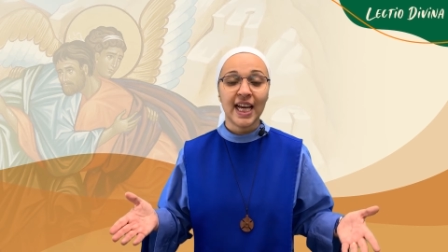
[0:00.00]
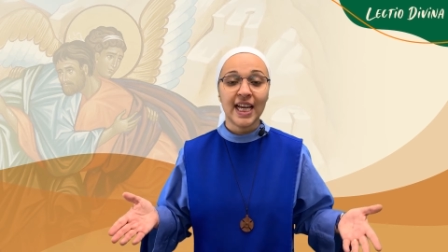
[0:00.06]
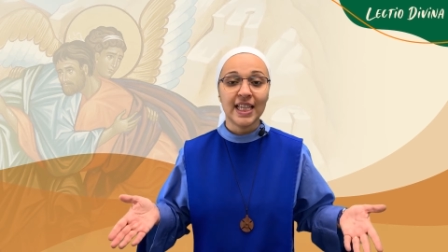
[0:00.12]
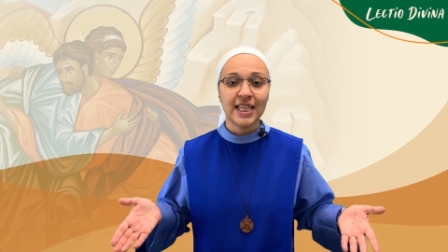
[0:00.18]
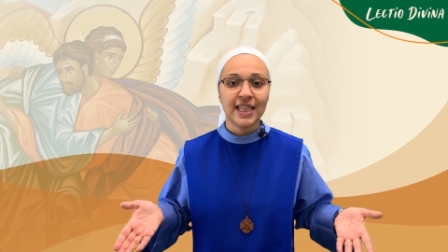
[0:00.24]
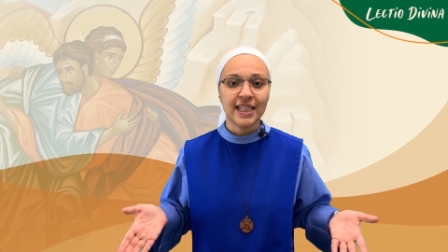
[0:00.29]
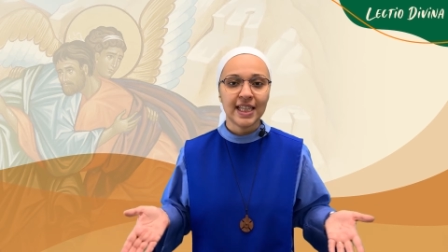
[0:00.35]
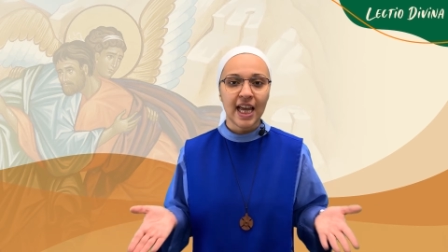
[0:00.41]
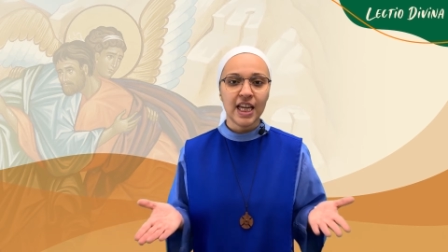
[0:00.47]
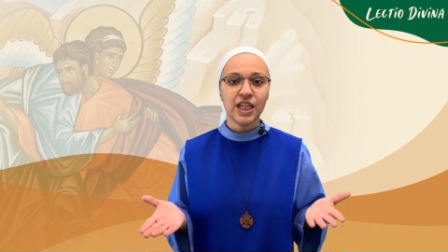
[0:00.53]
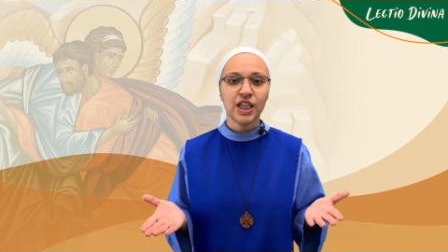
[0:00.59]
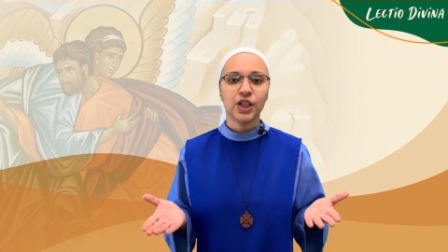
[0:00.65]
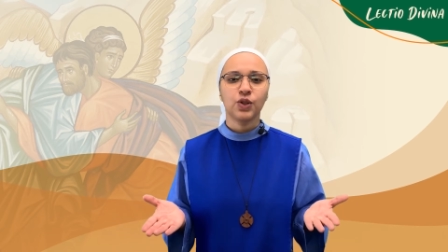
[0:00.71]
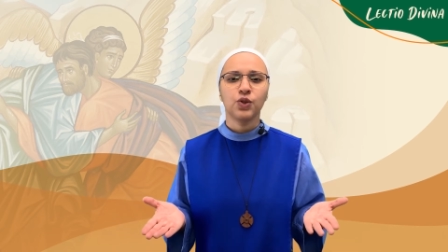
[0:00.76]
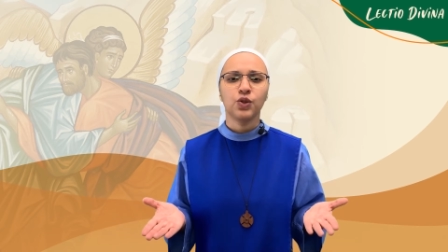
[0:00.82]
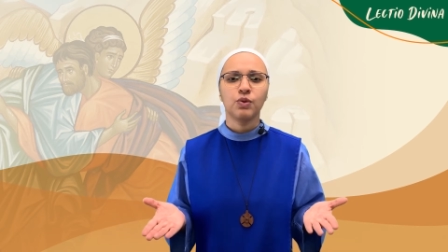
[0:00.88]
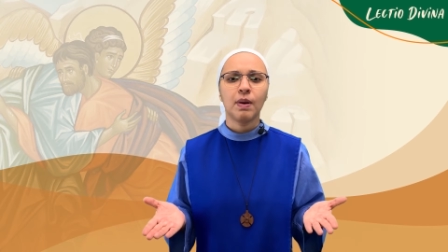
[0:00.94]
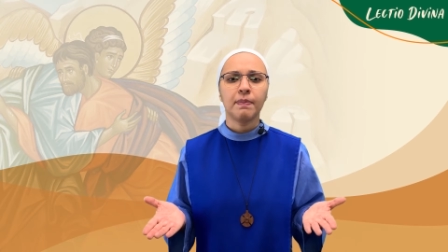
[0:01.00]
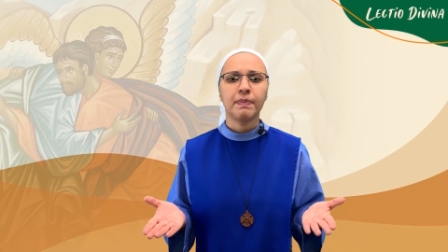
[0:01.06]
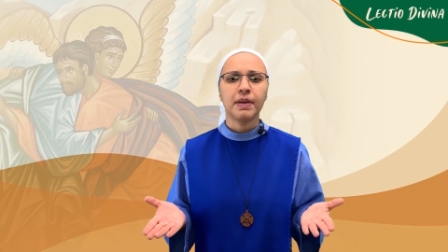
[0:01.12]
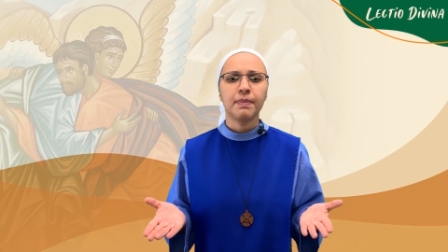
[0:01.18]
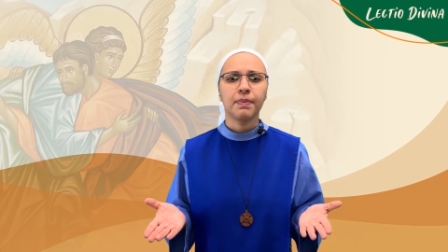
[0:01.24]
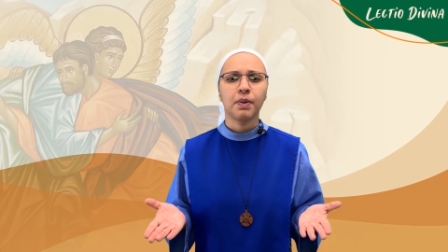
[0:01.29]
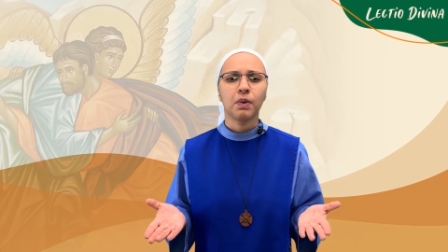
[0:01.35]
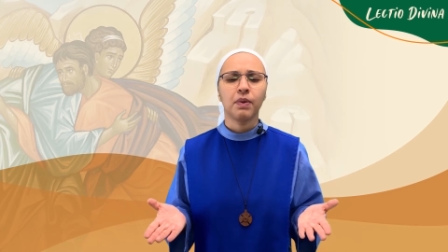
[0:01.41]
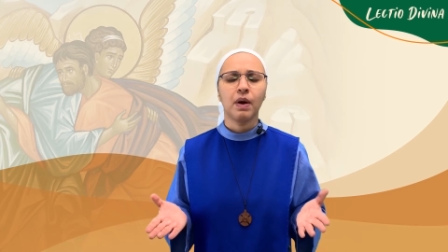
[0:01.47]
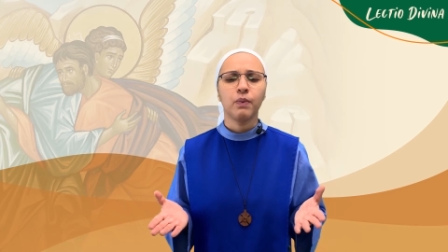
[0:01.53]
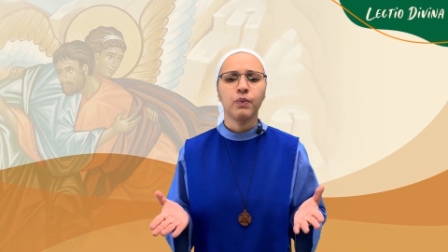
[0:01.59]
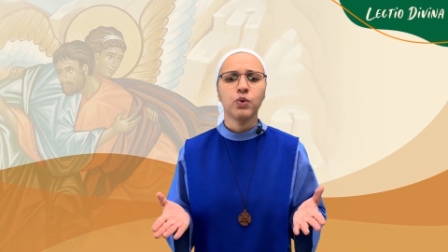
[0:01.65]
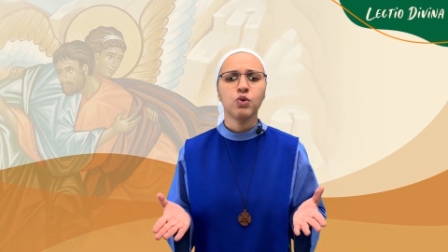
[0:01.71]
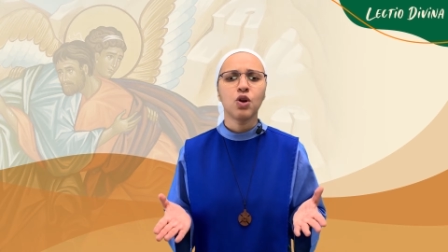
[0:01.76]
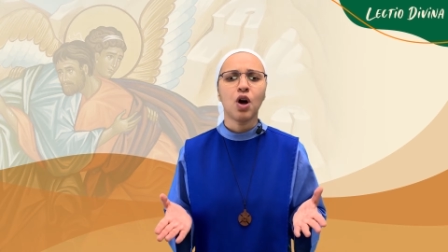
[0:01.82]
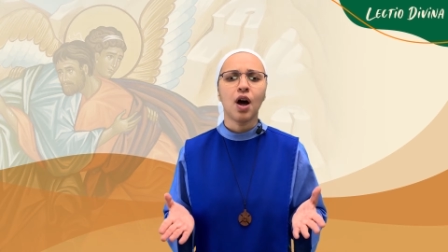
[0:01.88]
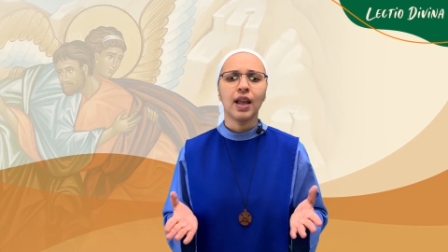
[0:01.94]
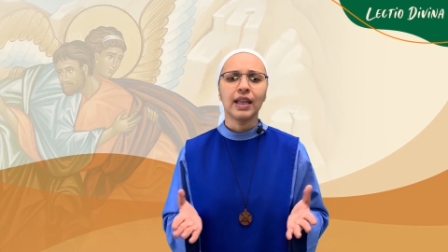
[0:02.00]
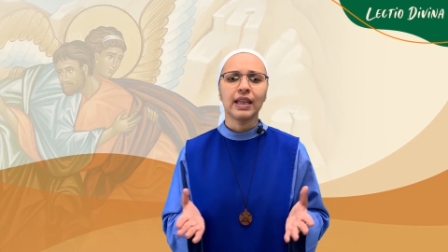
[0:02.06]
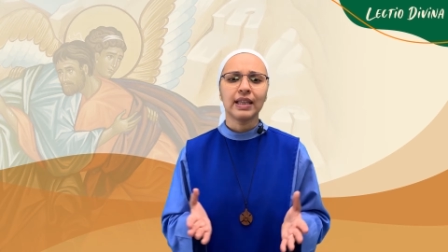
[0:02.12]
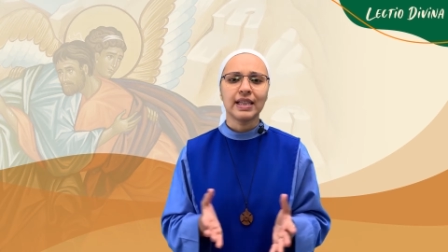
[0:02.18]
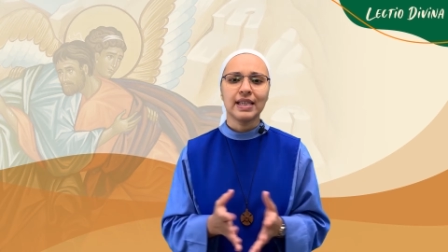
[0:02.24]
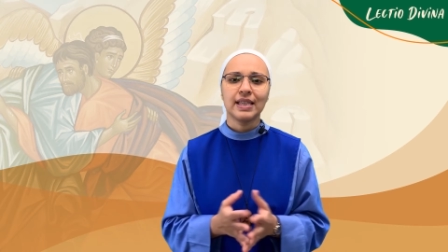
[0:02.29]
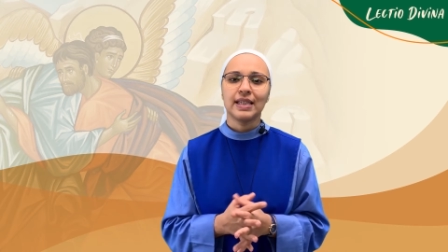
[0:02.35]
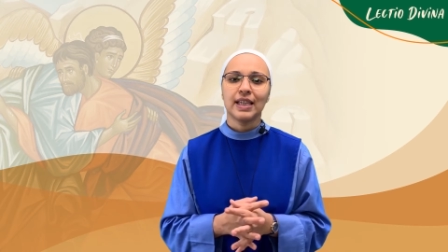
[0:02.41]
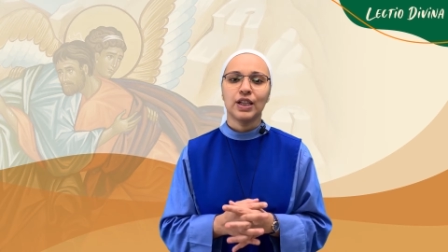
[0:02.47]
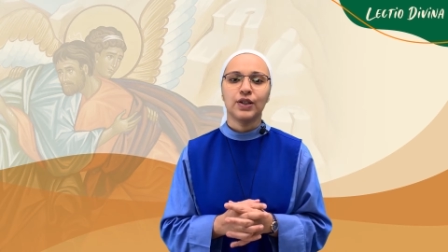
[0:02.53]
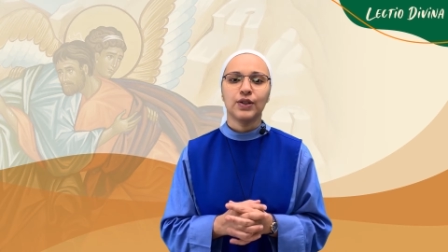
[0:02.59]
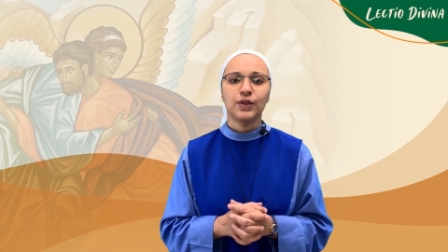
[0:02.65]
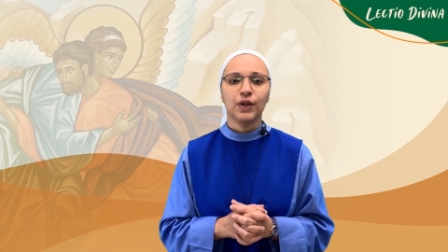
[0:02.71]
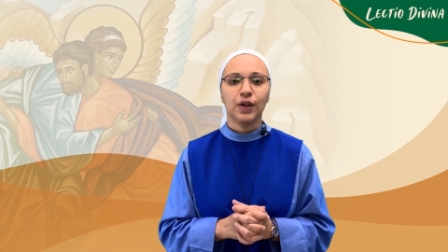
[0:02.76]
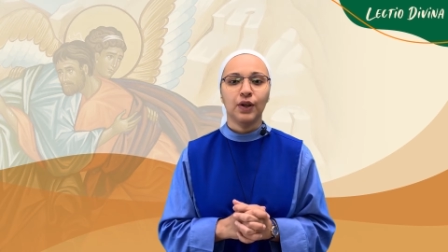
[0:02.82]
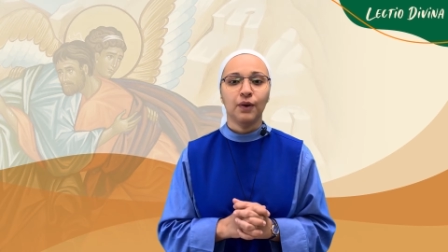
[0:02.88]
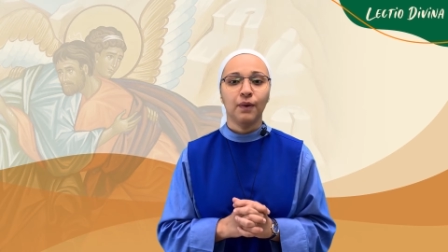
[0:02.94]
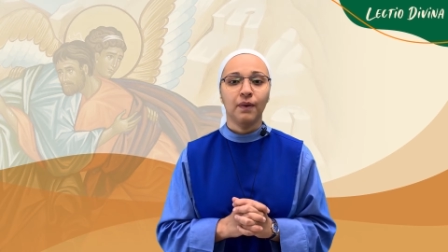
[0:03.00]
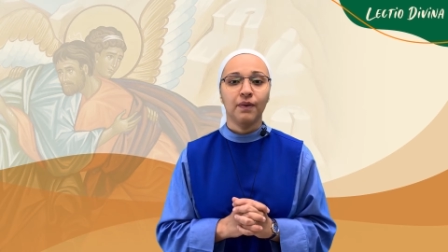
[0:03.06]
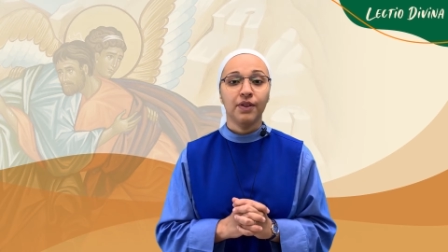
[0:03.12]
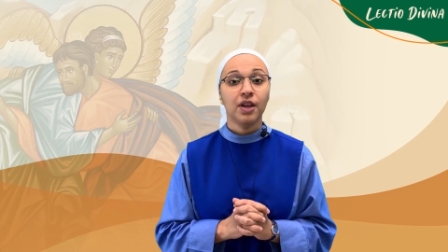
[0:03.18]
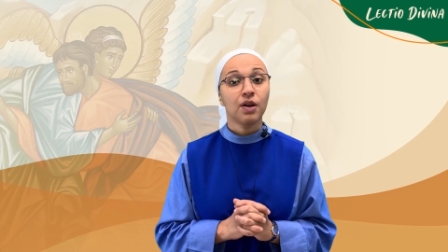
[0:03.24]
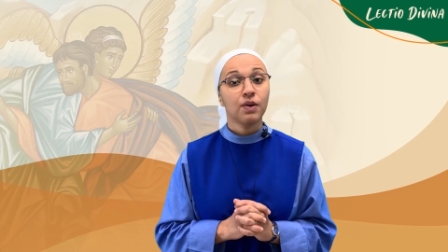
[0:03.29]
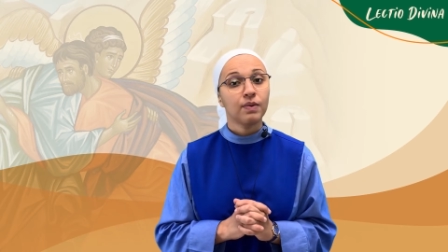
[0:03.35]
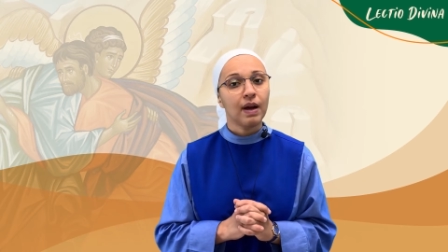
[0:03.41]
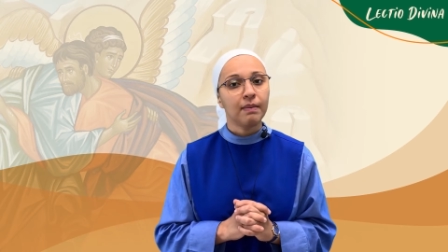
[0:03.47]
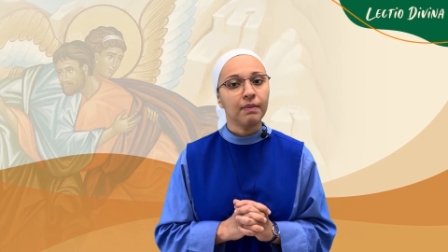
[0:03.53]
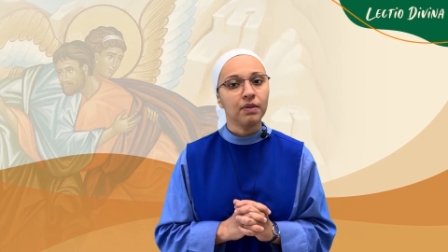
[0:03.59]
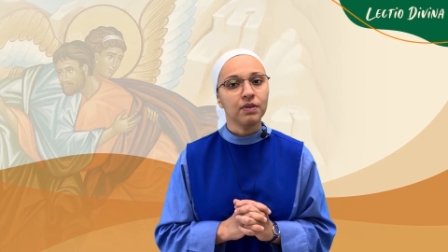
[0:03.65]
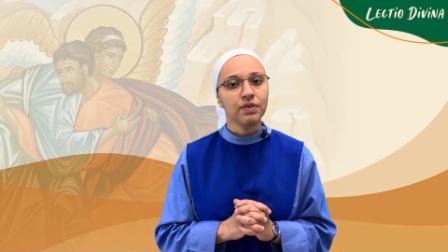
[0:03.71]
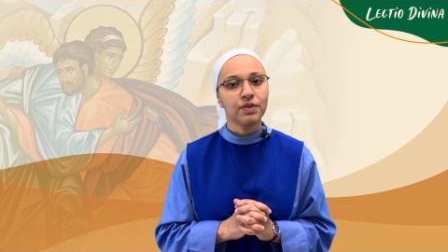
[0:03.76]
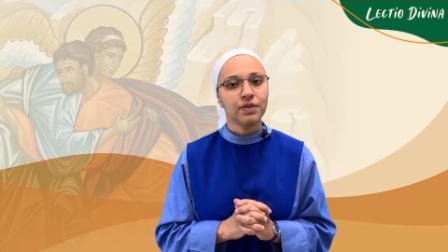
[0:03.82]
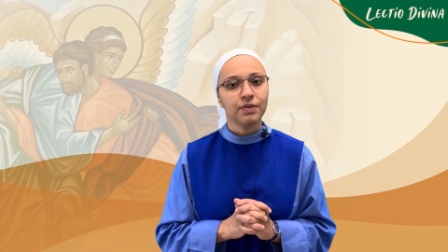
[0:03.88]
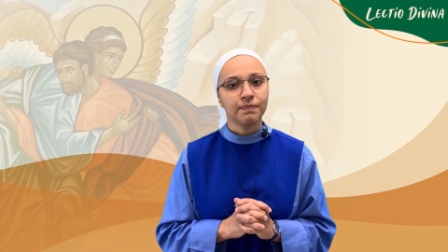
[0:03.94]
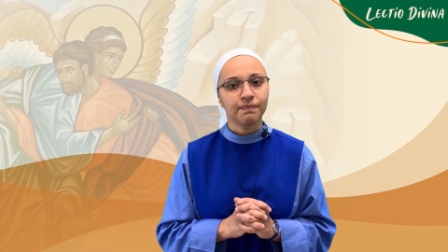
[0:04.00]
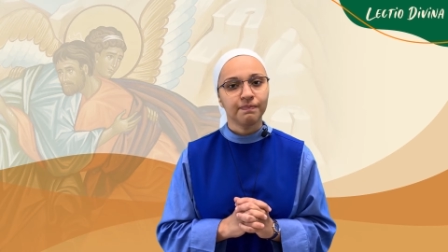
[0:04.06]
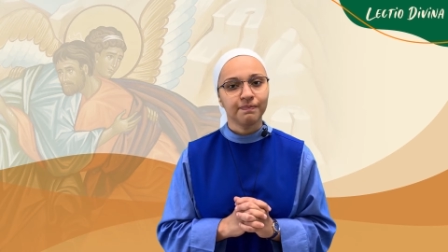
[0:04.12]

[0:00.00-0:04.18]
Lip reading: and sending you to a people that will not listen to you. They are rebels.